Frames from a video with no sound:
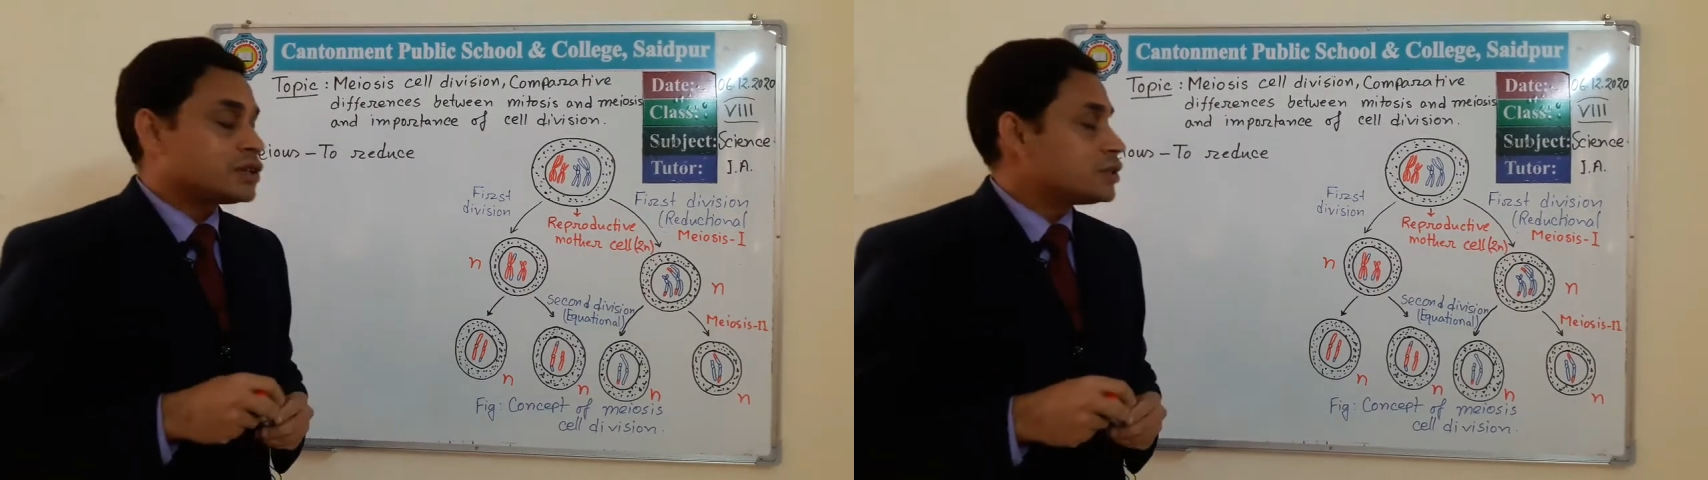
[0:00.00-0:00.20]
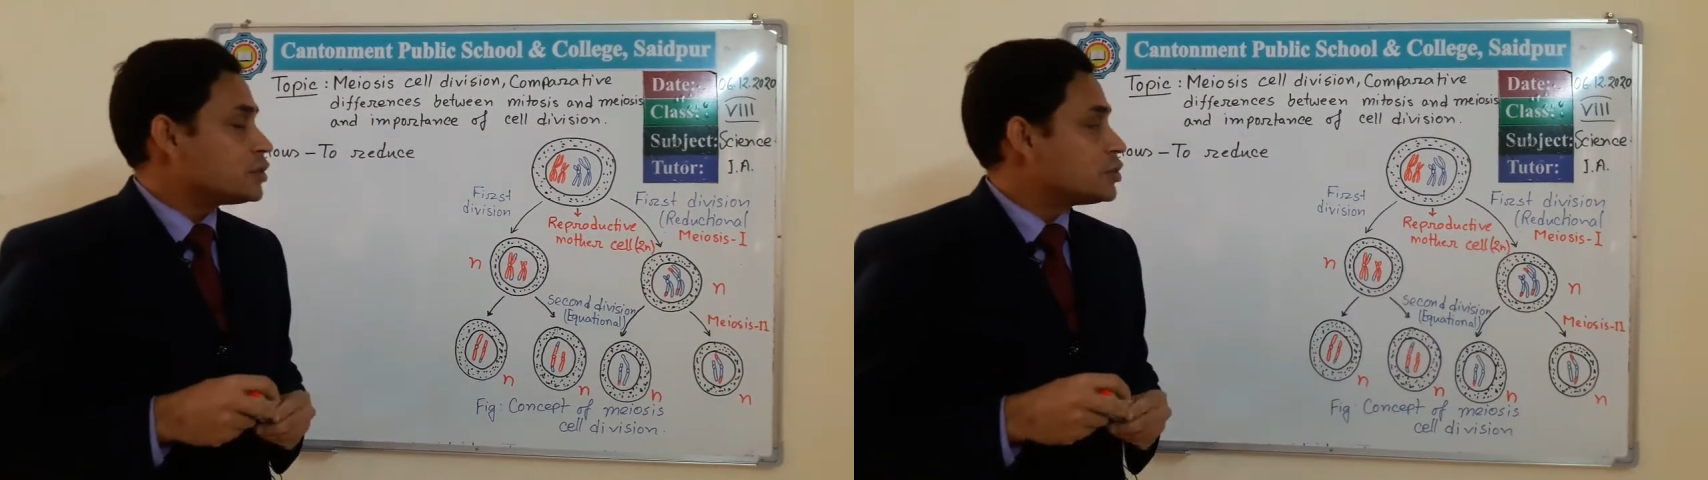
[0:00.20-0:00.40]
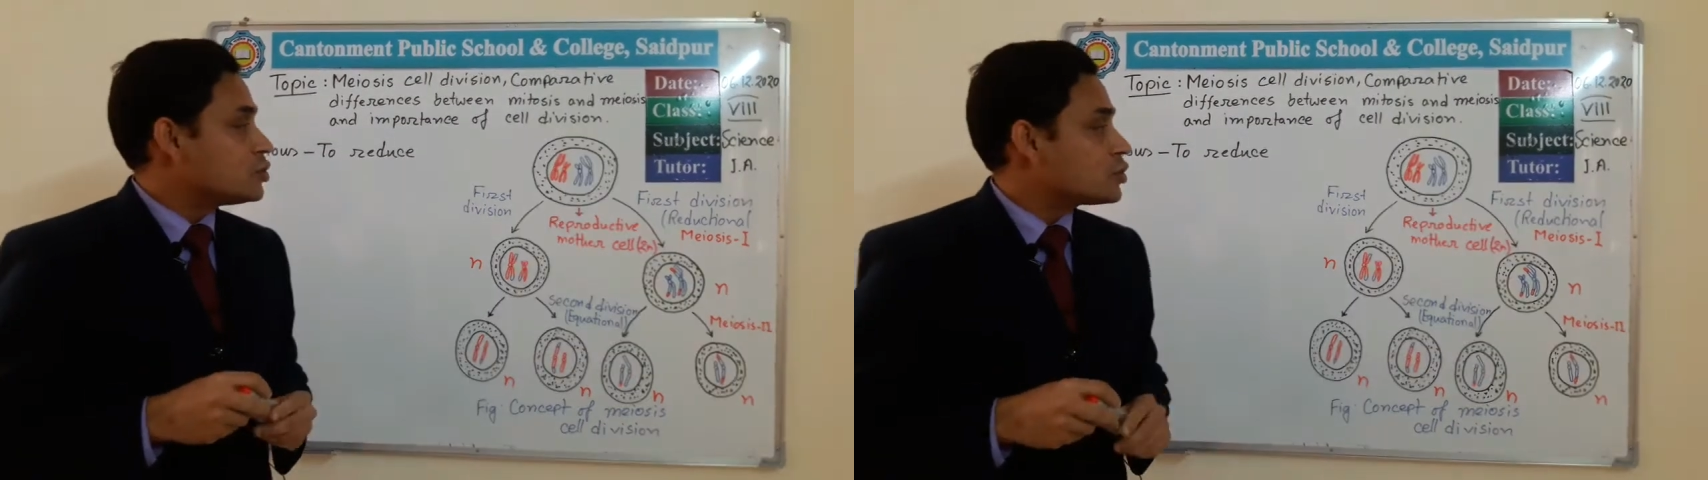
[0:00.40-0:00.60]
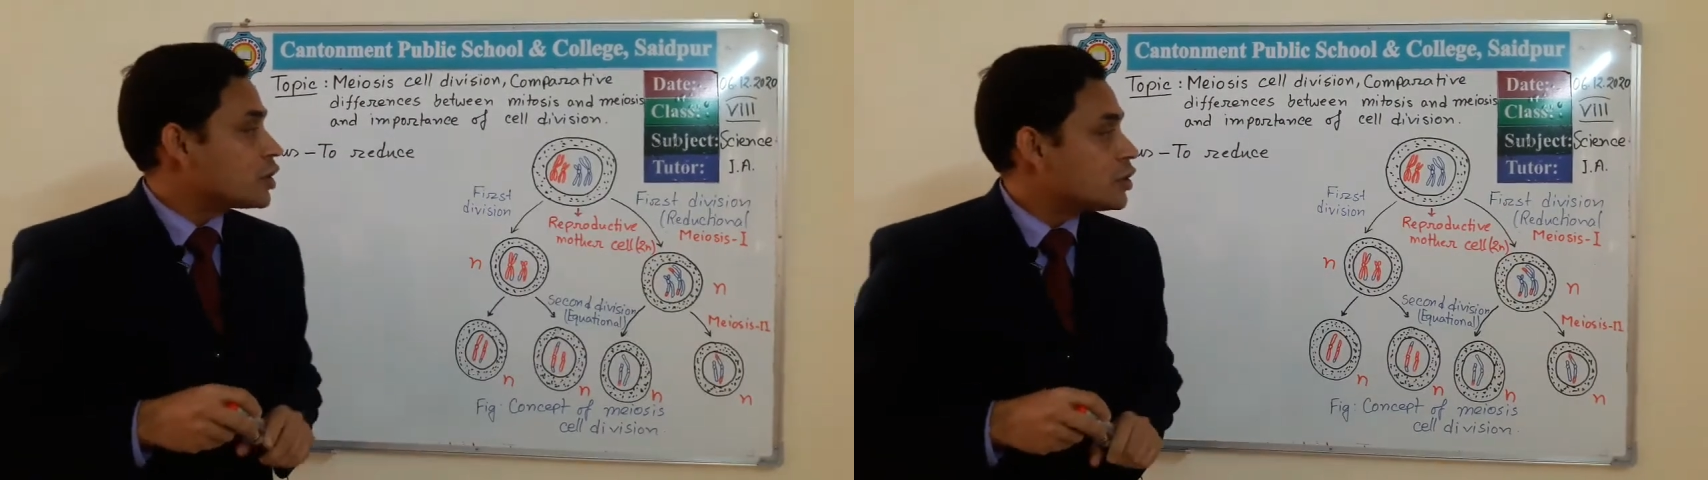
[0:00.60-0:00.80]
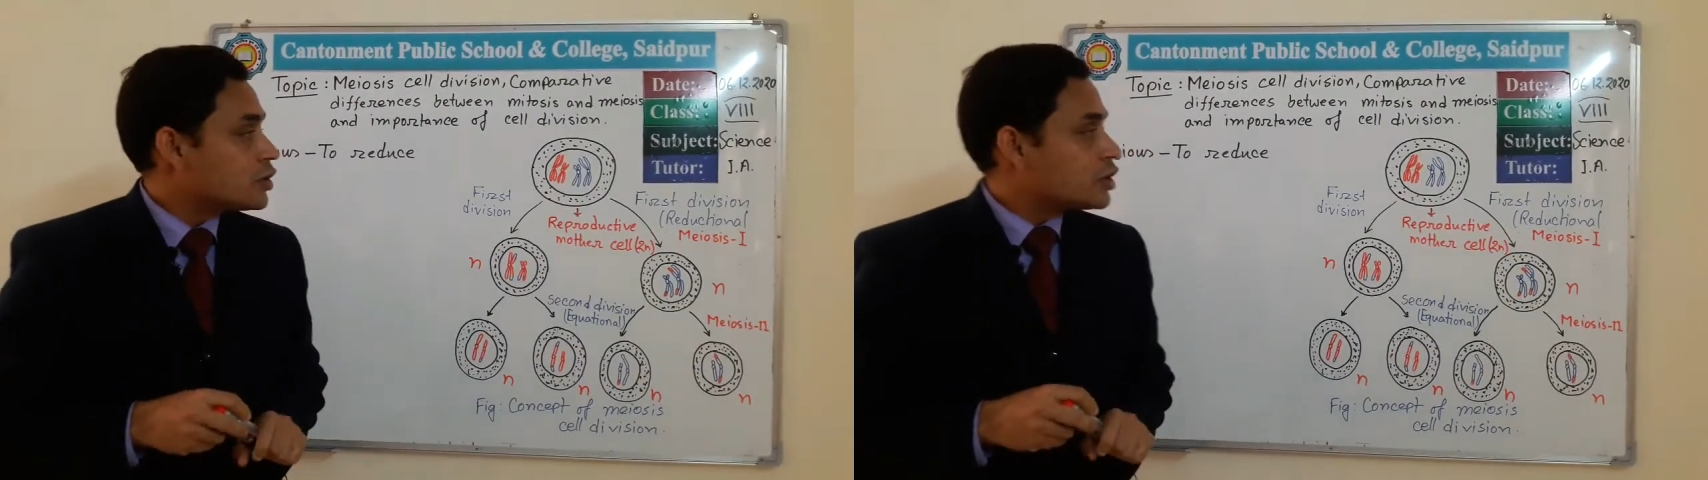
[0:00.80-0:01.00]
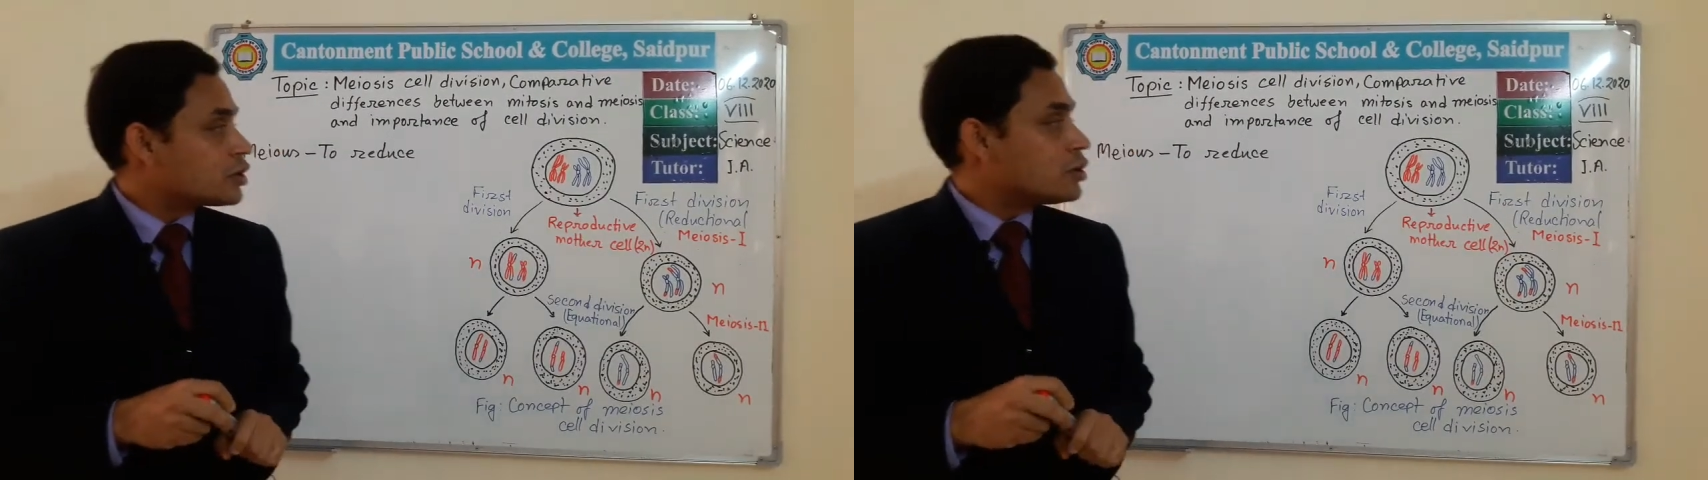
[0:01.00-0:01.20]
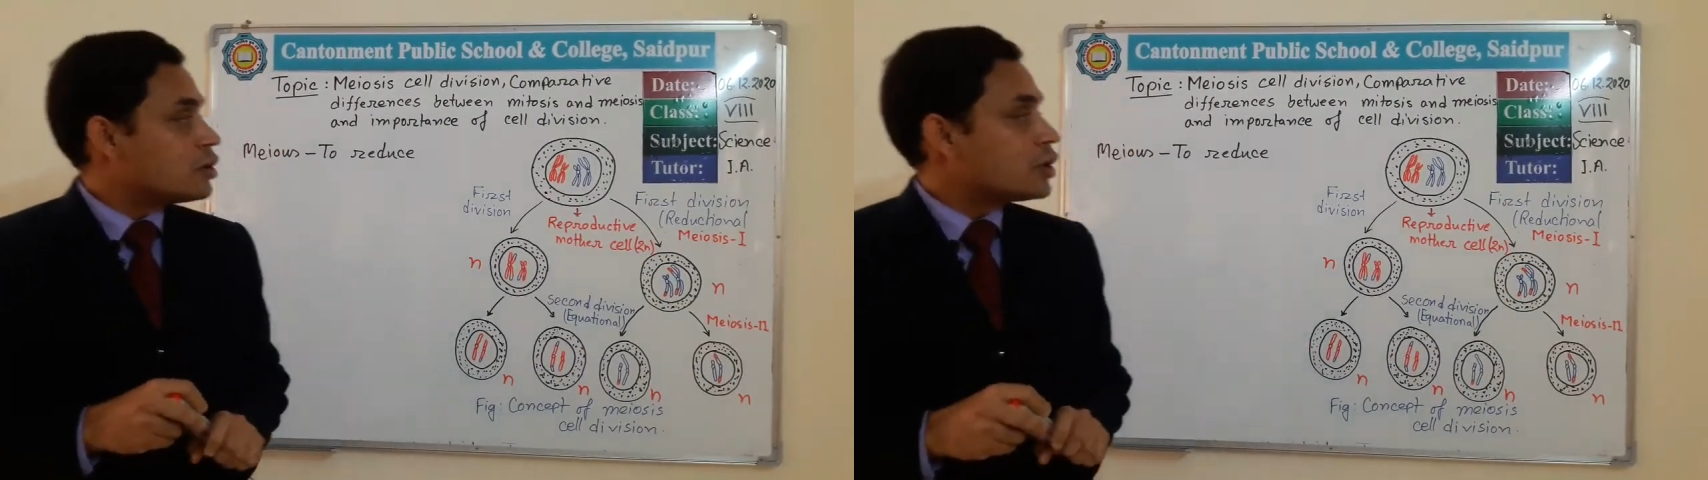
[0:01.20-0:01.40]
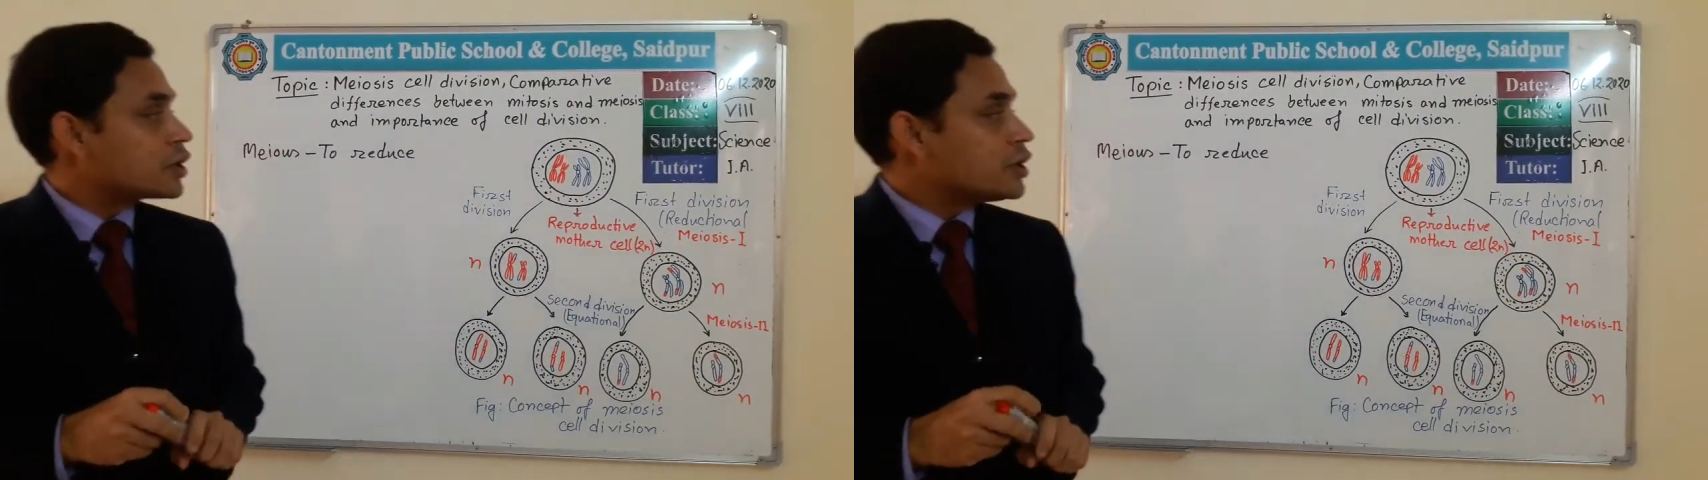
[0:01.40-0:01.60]
in
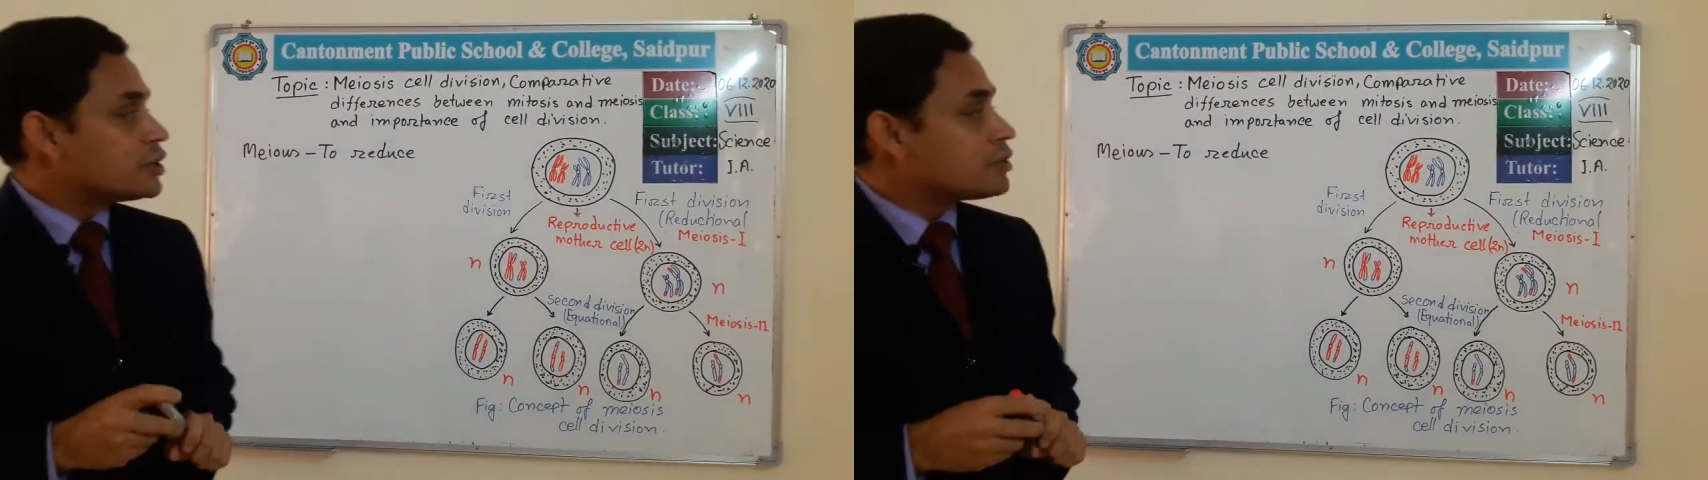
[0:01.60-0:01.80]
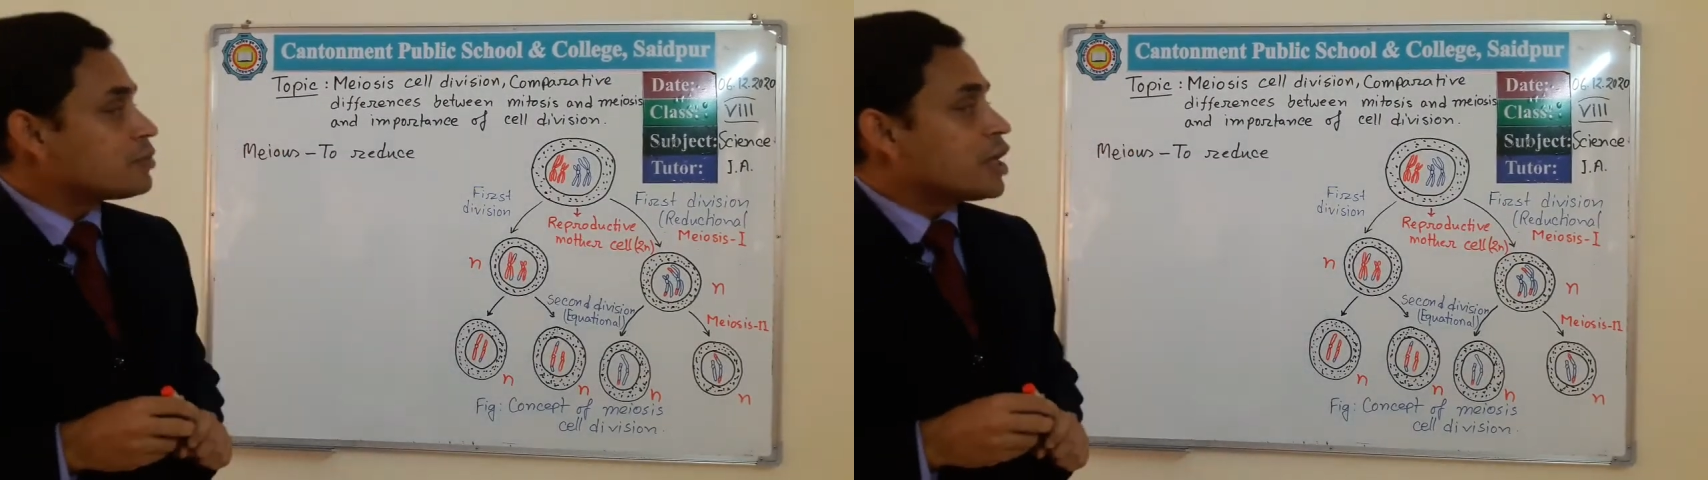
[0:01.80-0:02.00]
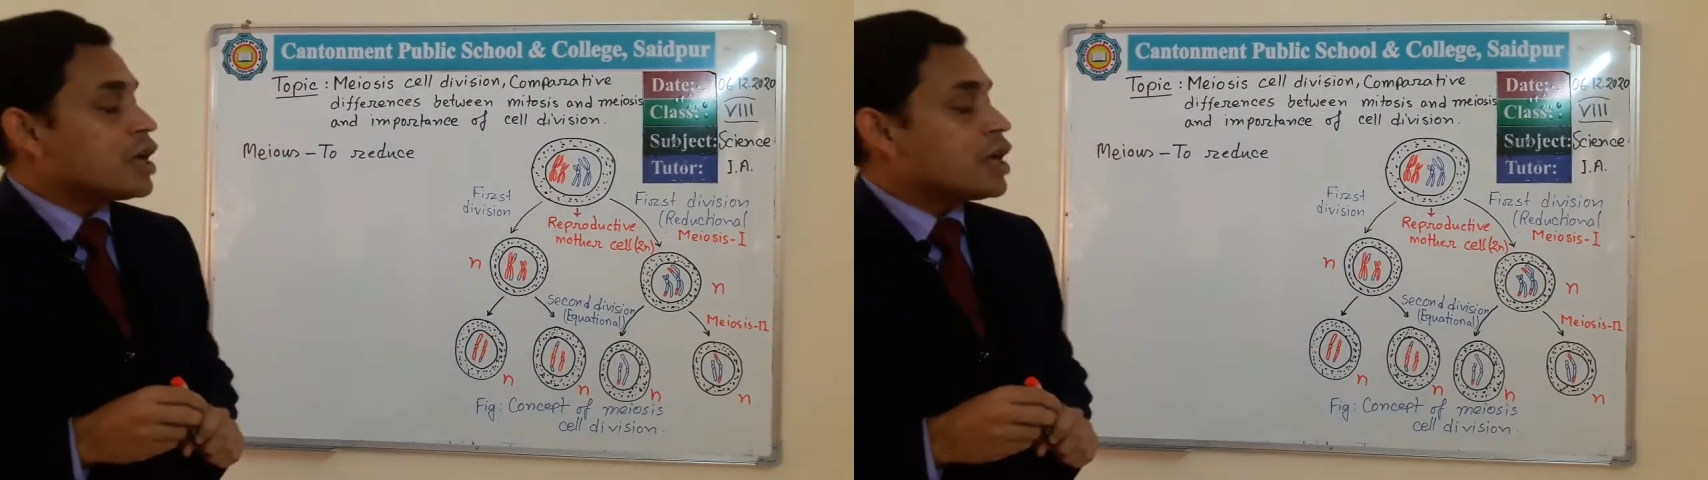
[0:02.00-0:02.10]
eukaryotic organism,